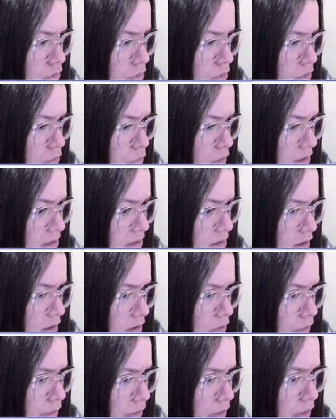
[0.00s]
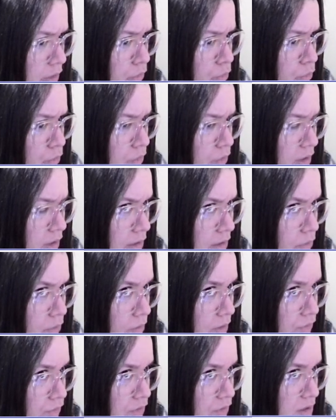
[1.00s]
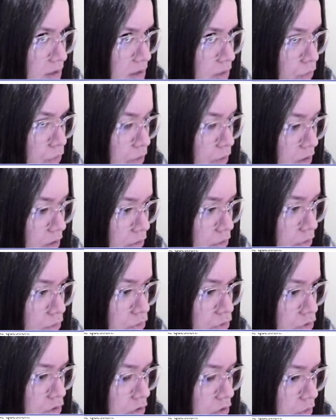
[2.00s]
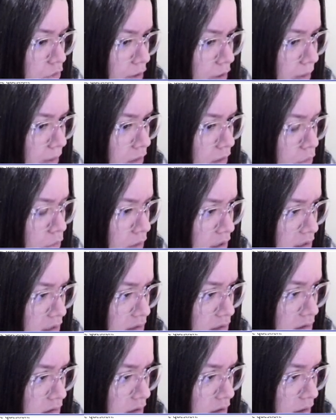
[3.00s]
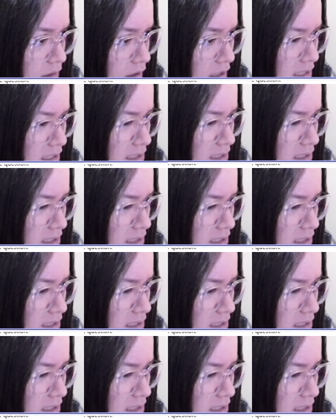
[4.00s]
sure what if like if it's a Windows or a Mac OS.